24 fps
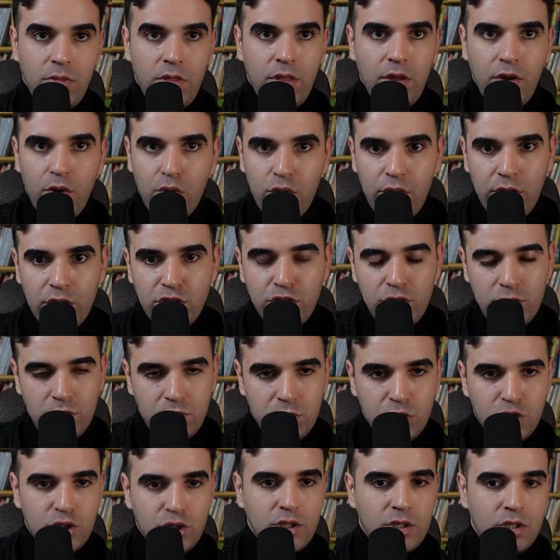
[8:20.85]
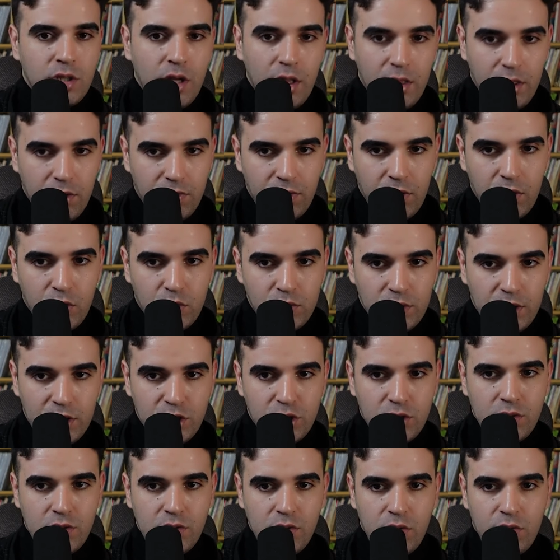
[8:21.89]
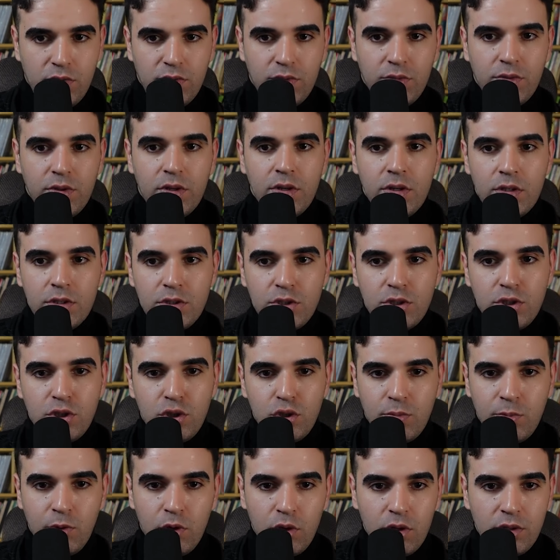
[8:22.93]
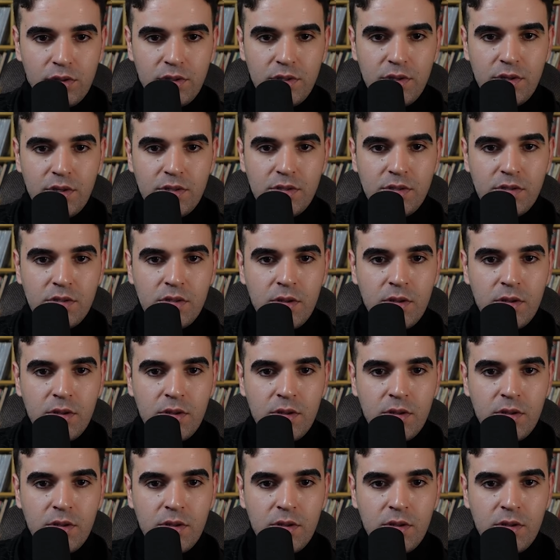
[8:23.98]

the Eurasian mission and the foundations of uh, geopolitics.